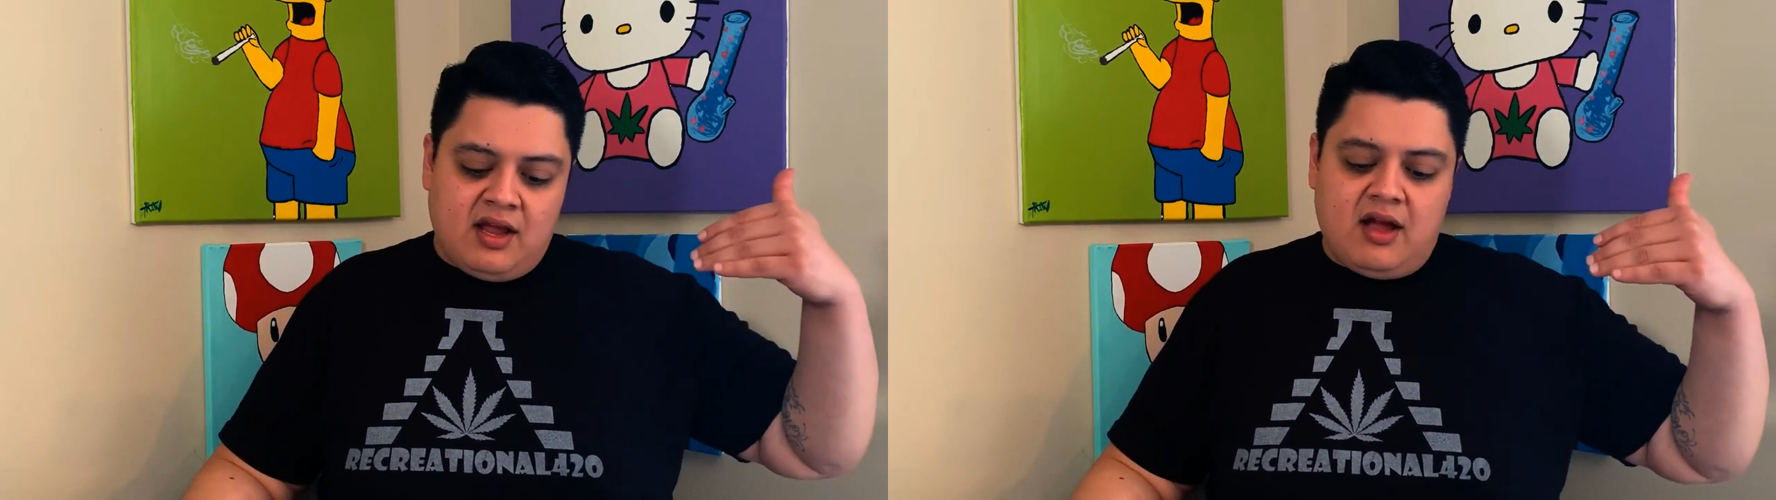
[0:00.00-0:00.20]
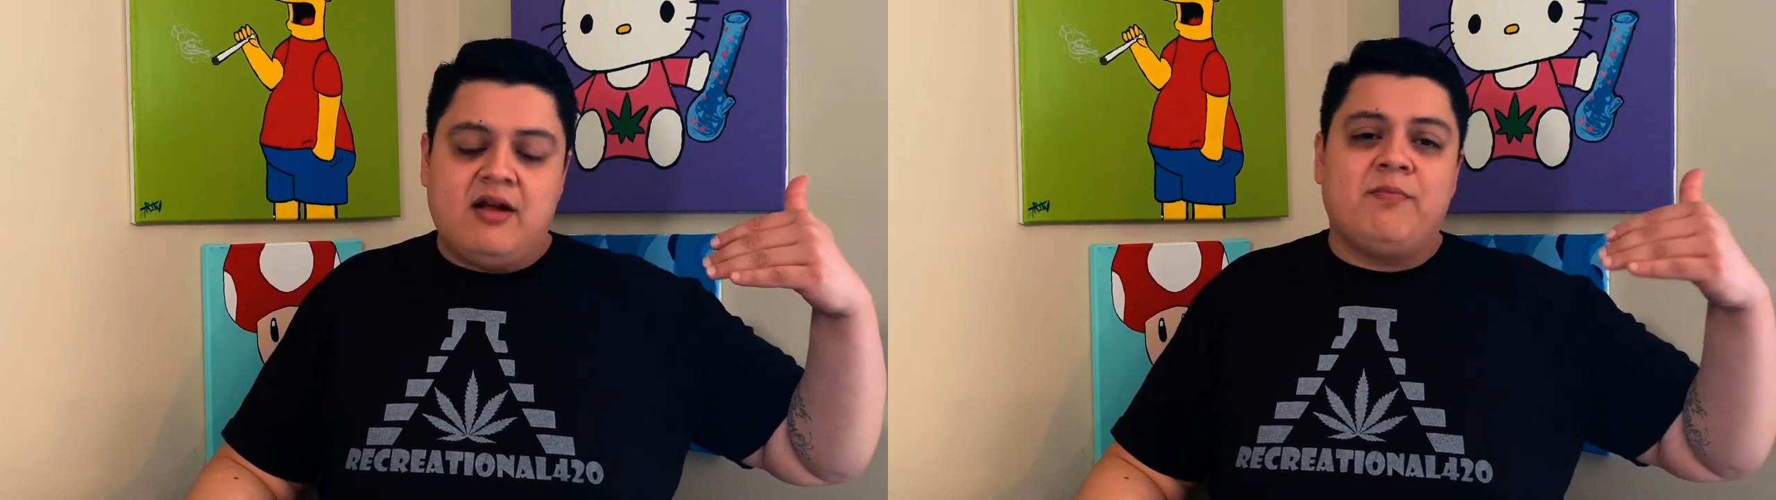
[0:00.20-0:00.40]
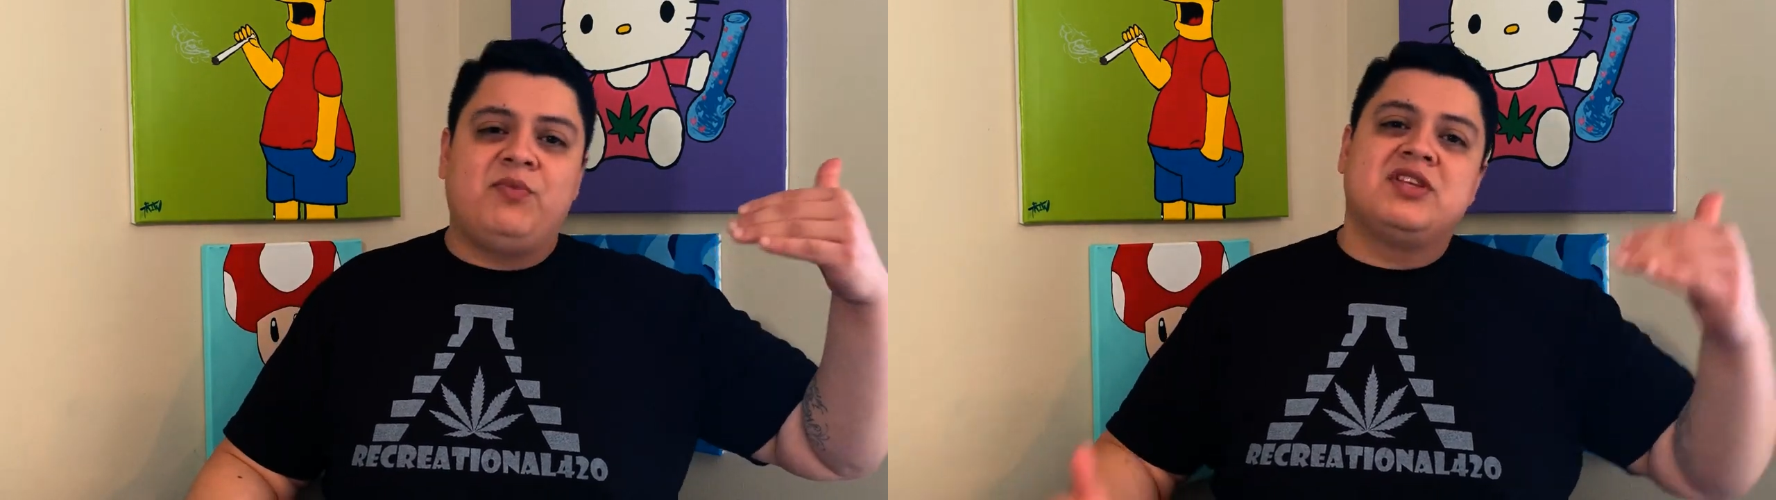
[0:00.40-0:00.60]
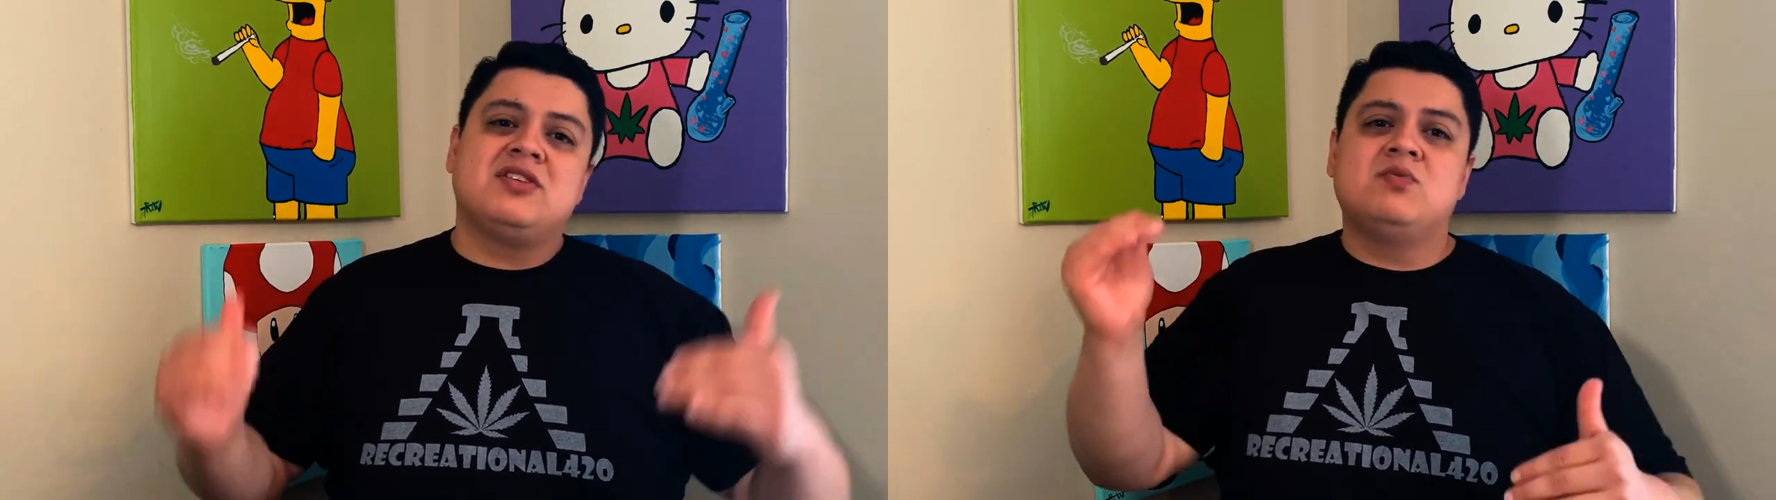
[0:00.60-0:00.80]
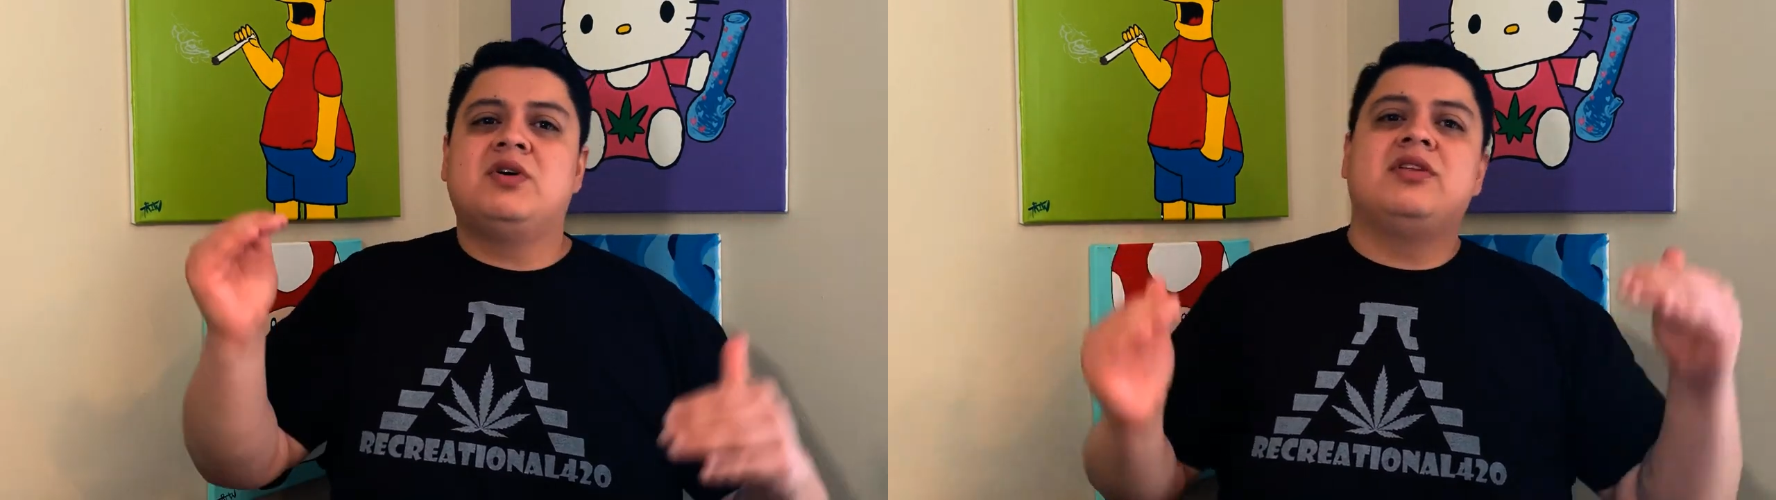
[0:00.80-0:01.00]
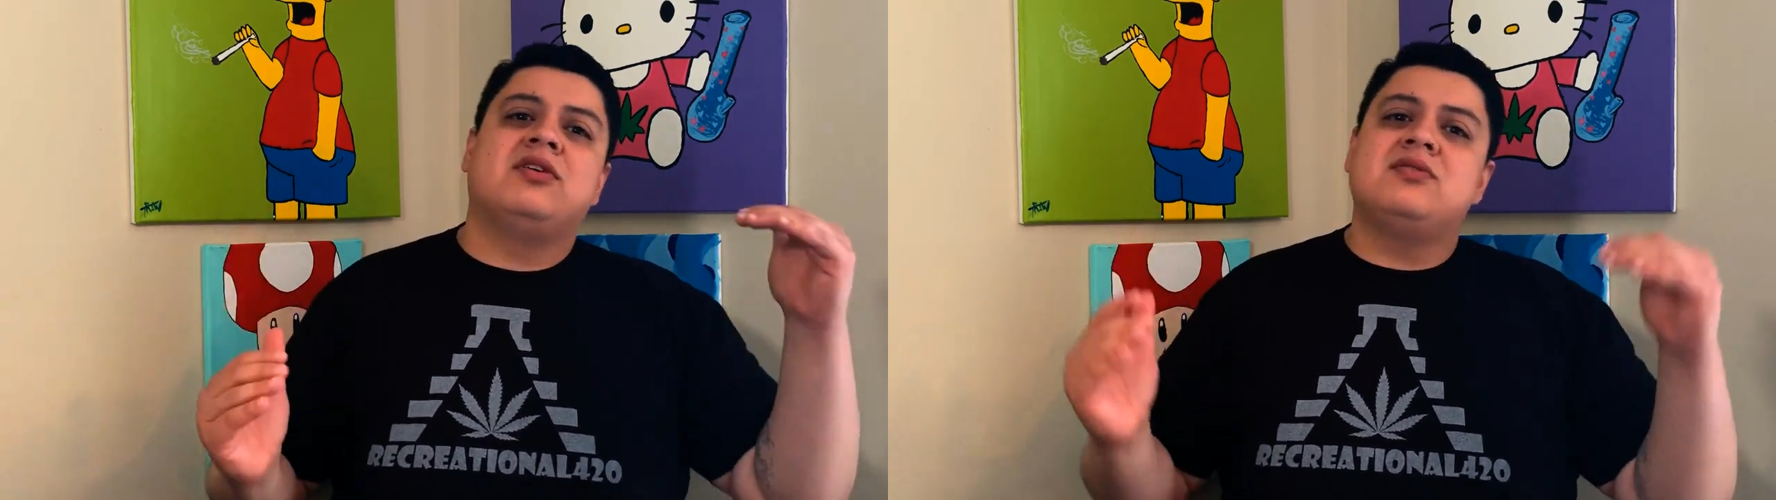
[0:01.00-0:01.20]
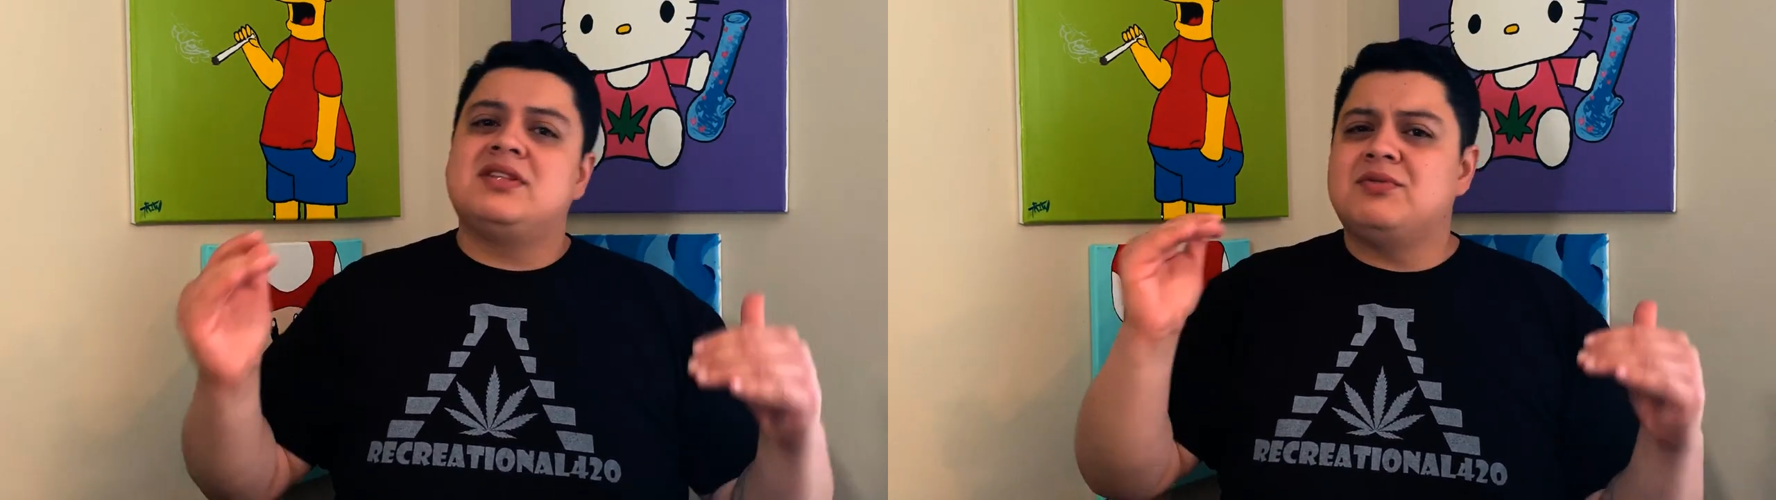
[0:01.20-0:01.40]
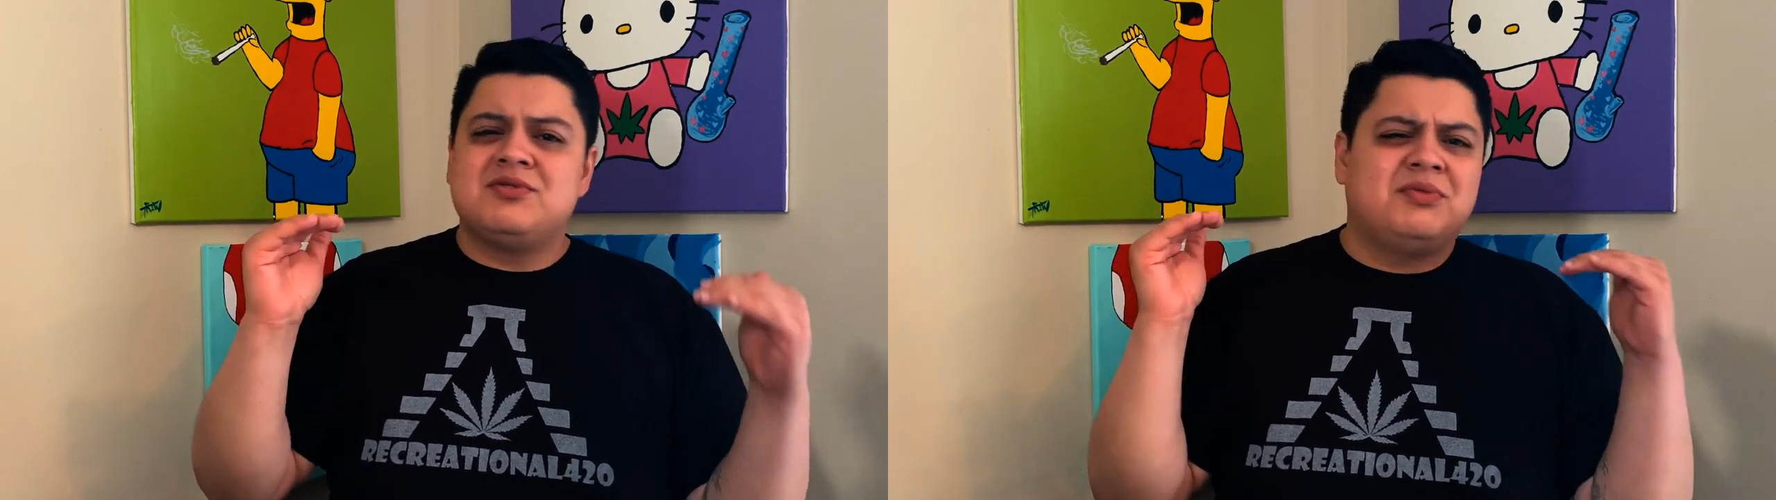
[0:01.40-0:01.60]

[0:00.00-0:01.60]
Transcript: Um, this is one of those that was